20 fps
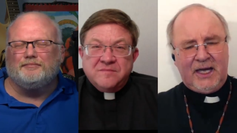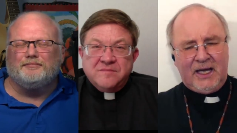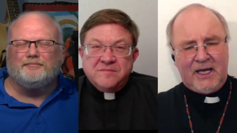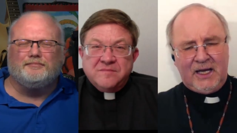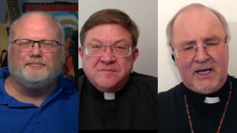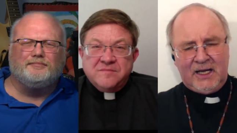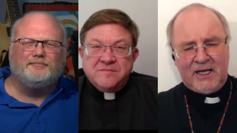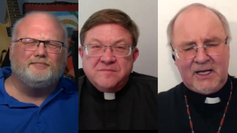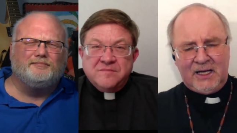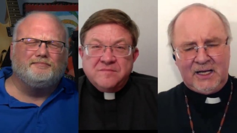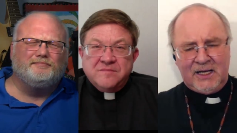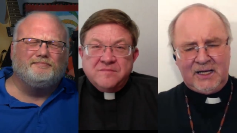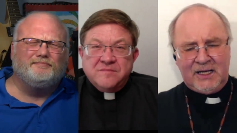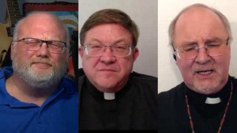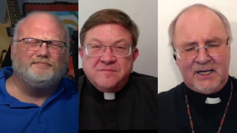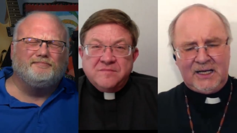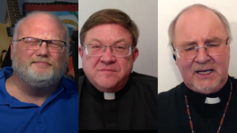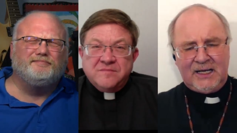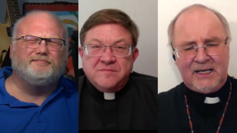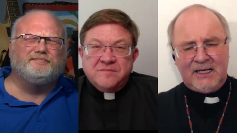
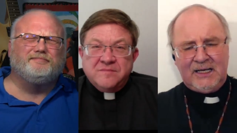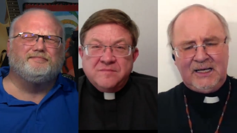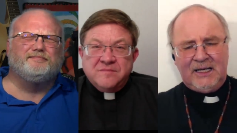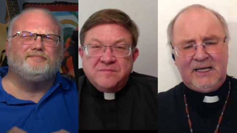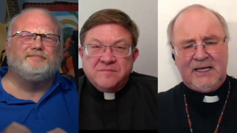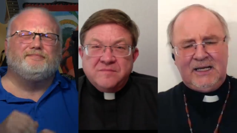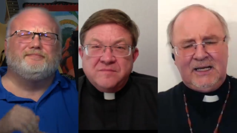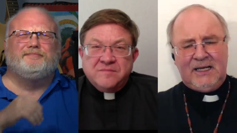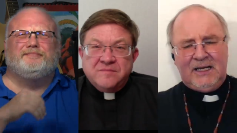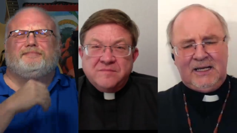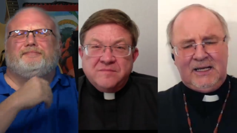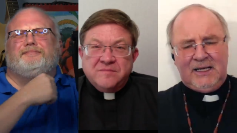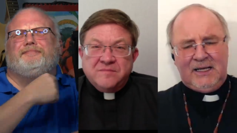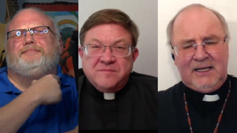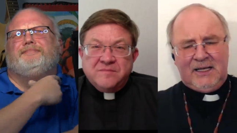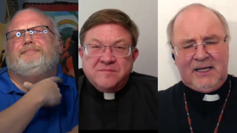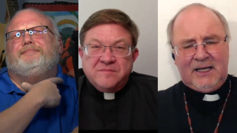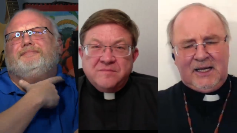No one is speaking in this clip.